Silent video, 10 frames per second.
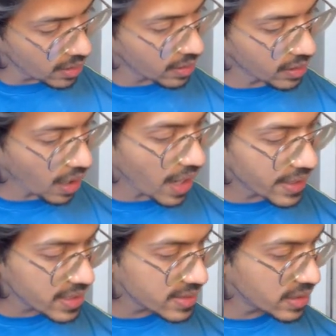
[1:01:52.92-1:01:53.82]

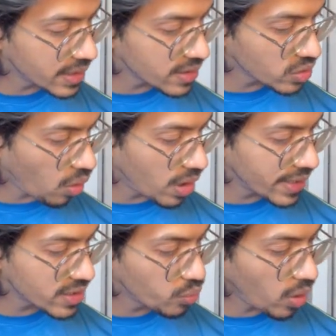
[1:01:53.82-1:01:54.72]
Garden lizard is called
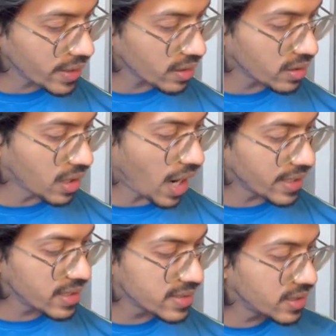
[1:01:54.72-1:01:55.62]
as what?
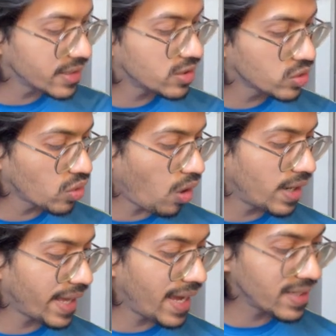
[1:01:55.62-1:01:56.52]
Garden lizard is
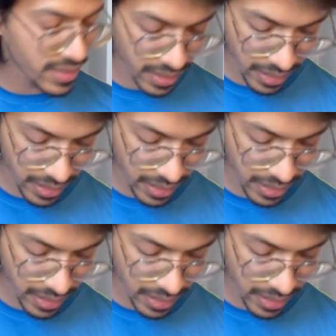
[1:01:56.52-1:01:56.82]
called as